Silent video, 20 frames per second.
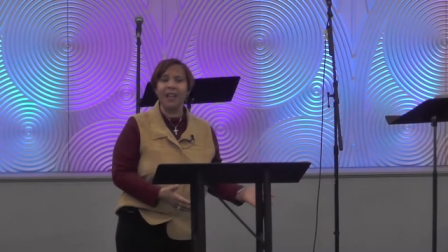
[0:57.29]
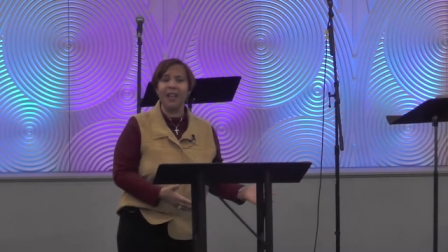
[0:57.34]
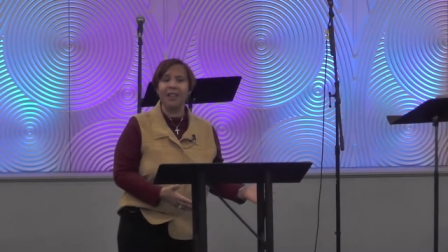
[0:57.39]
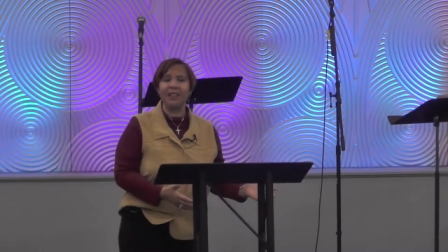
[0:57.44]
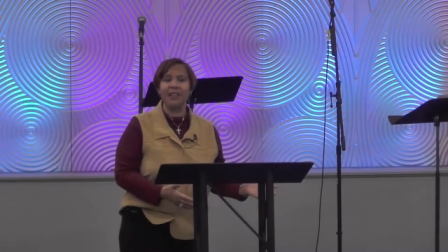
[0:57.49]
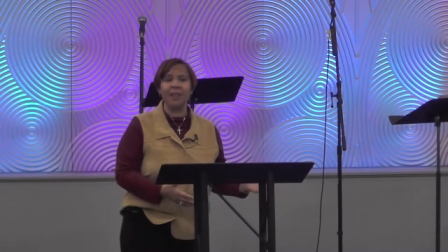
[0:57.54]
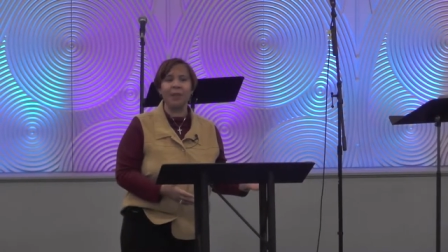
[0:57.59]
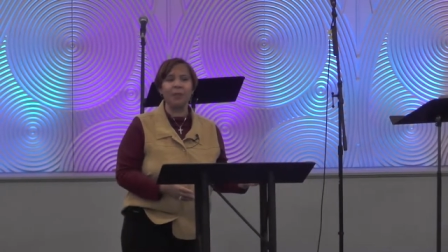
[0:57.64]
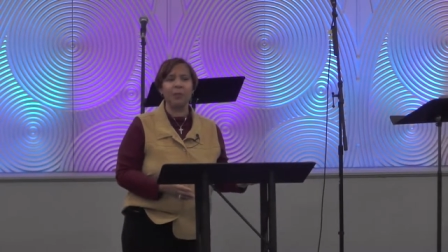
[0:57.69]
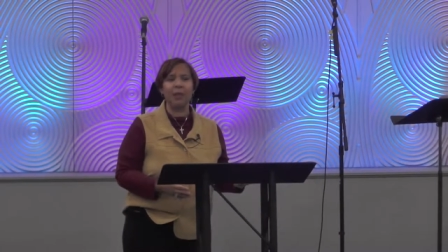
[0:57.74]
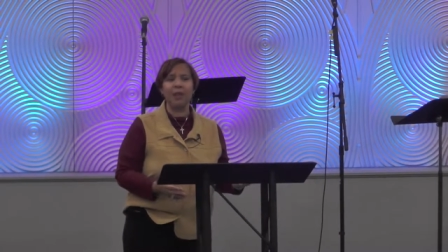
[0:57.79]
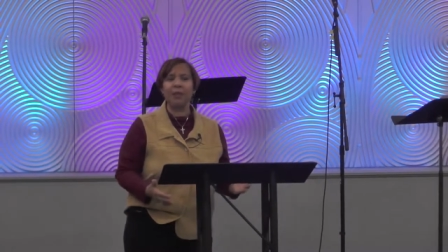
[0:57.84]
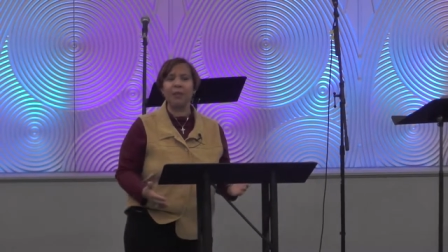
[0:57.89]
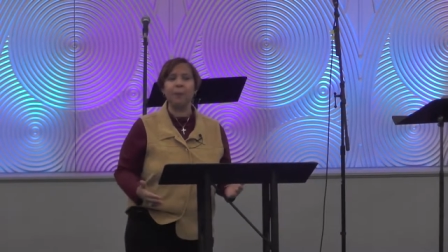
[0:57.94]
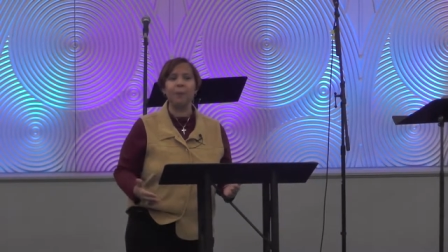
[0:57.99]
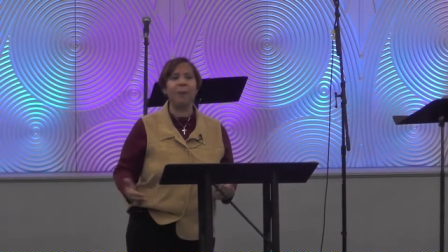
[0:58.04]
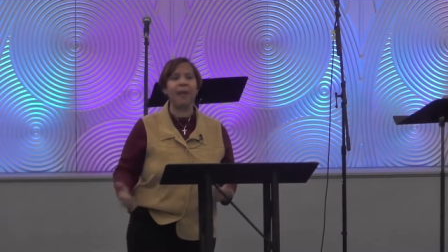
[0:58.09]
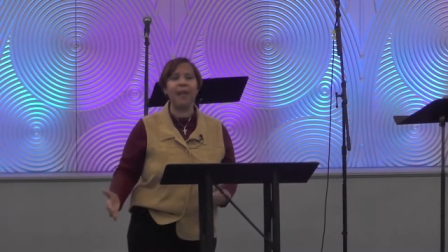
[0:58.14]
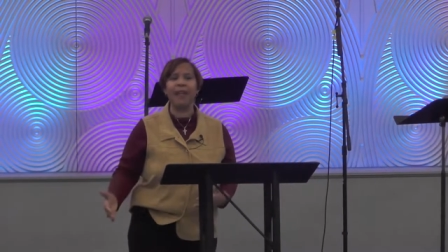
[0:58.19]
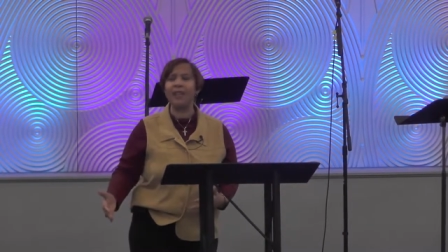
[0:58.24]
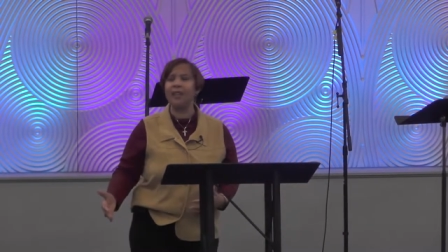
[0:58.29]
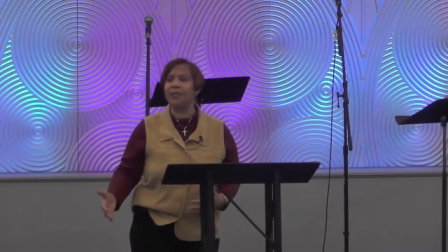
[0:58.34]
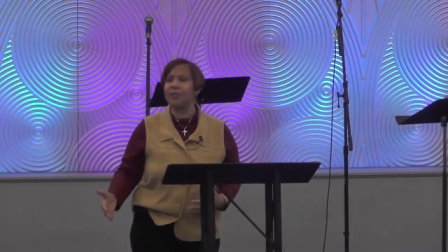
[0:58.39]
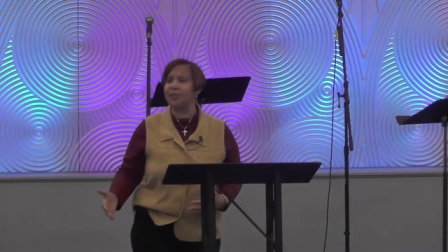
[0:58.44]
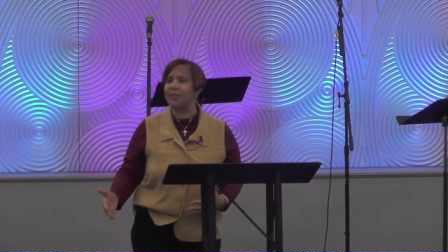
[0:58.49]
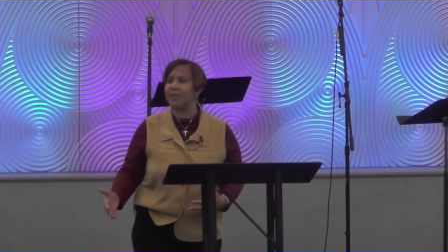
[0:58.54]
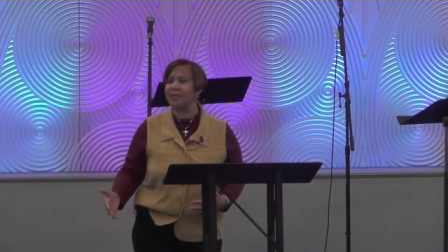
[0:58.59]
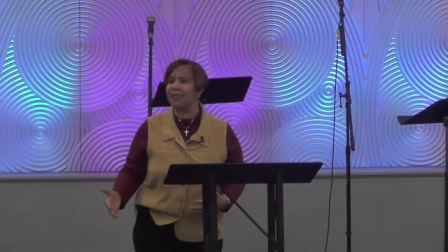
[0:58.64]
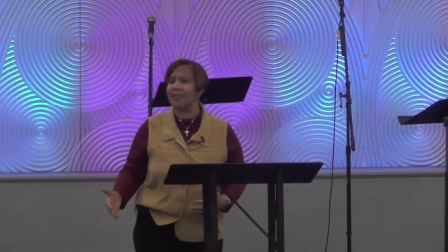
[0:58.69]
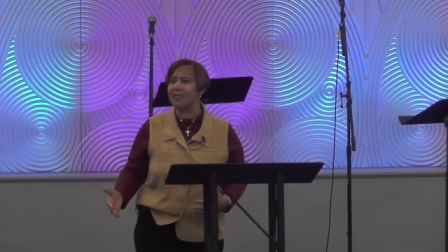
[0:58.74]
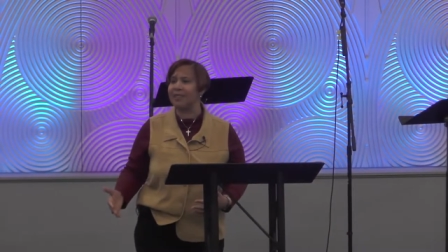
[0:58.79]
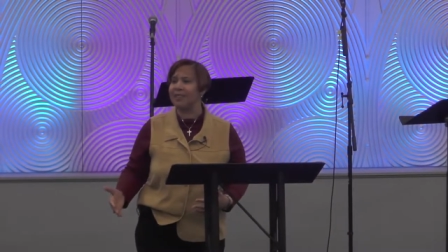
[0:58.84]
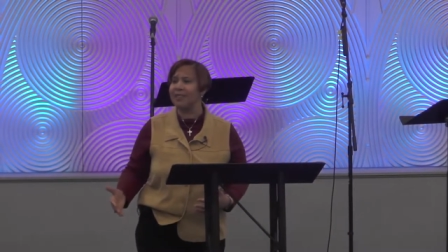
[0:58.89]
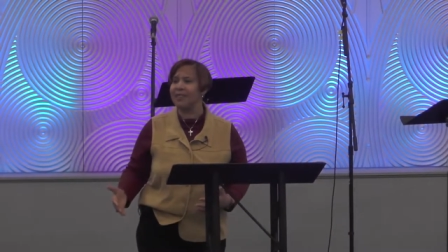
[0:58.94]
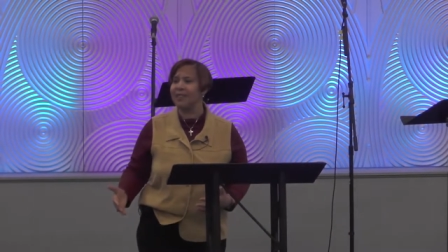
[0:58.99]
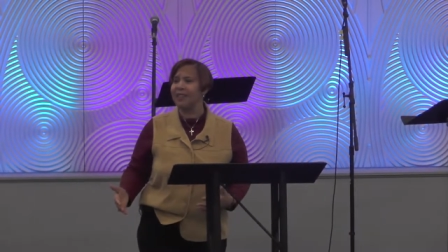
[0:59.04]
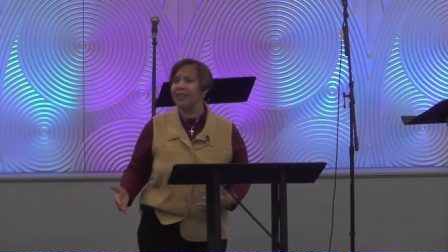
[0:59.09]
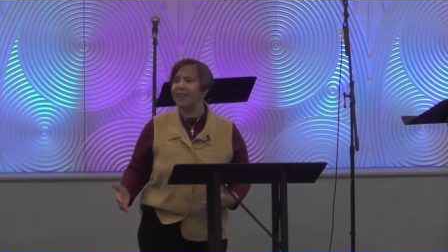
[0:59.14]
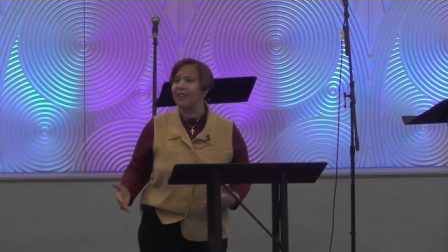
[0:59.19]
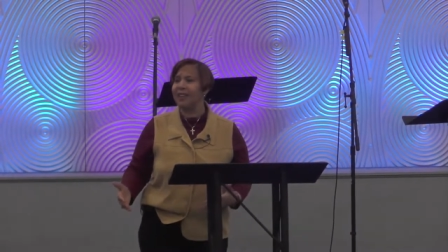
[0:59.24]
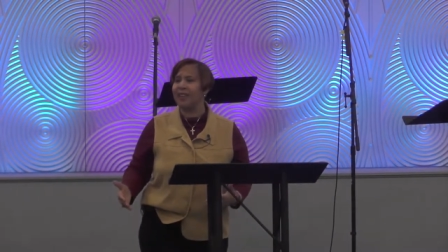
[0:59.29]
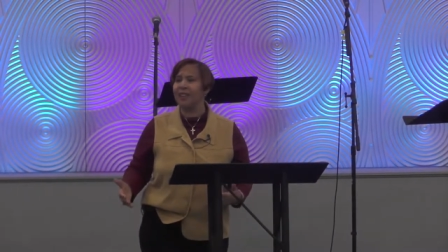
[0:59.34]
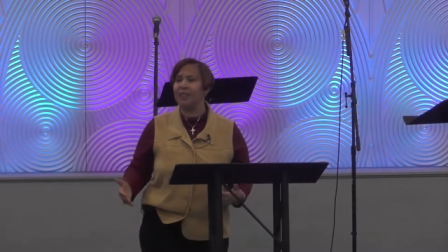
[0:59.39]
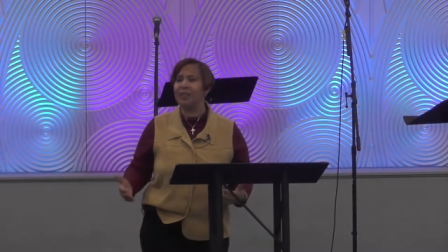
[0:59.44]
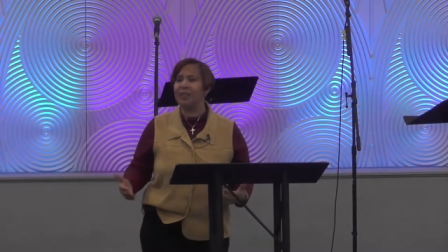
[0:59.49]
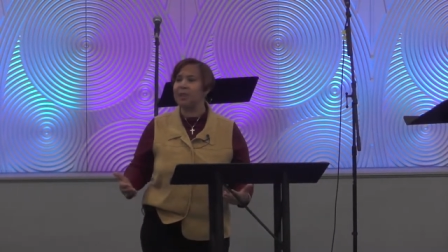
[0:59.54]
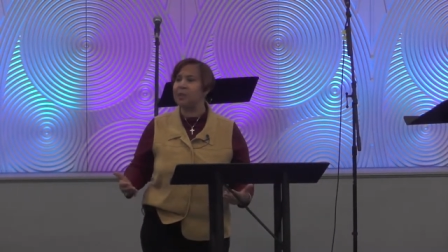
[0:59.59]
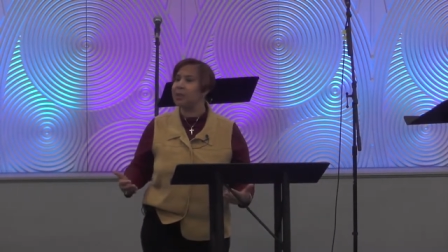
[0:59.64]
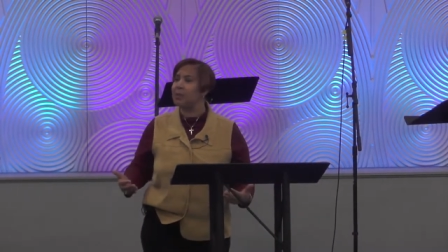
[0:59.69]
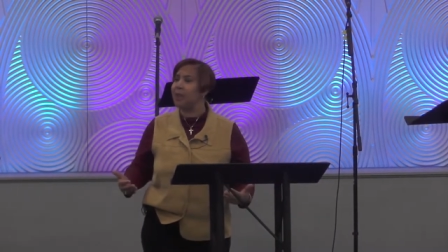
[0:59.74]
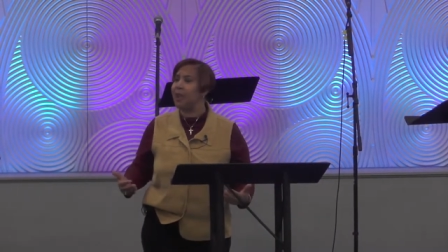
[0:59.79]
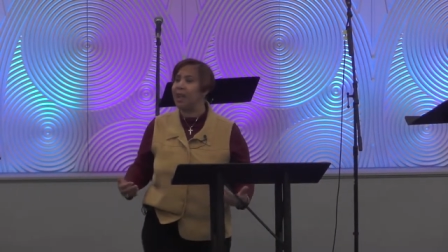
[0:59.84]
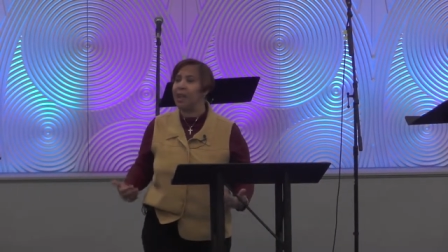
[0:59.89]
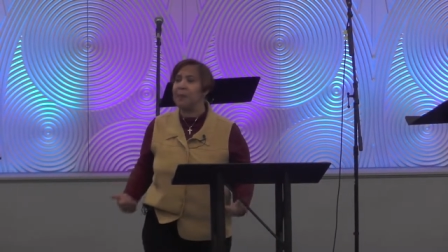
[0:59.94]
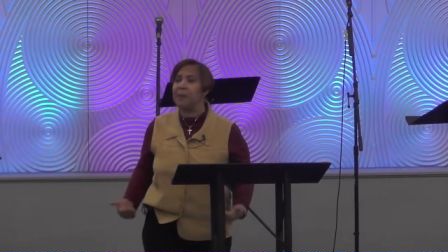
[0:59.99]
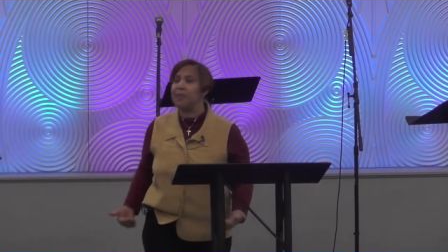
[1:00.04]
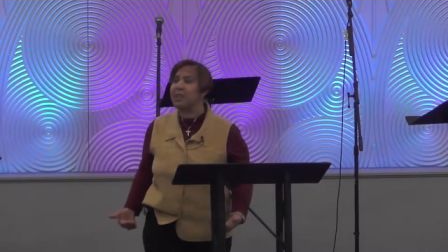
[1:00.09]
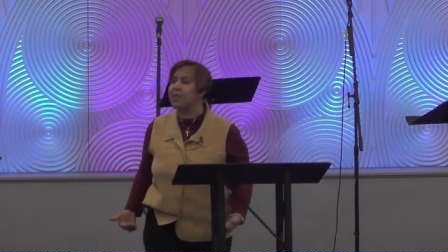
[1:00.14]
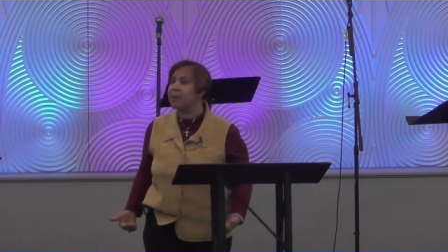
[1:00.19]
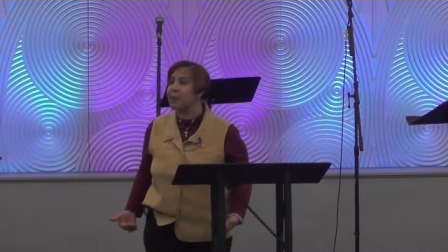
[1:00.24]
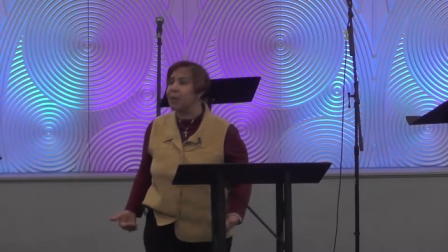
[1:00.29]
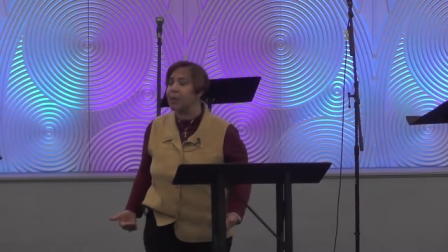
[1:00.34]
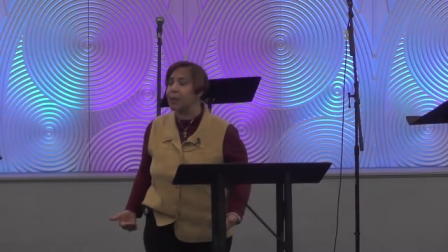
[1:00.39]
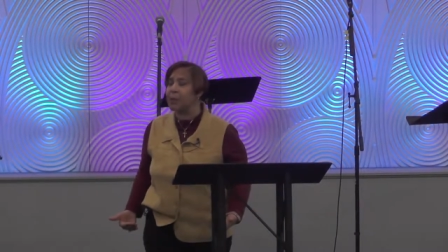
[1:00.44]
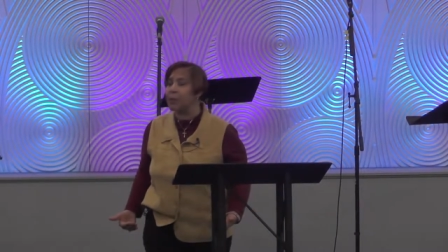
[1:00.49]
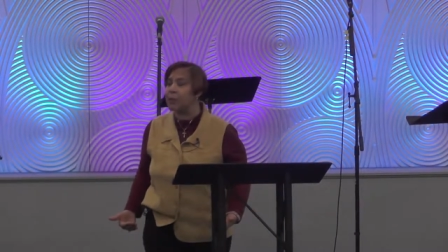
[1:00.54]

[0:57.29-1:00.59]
as I read the pages he just came into my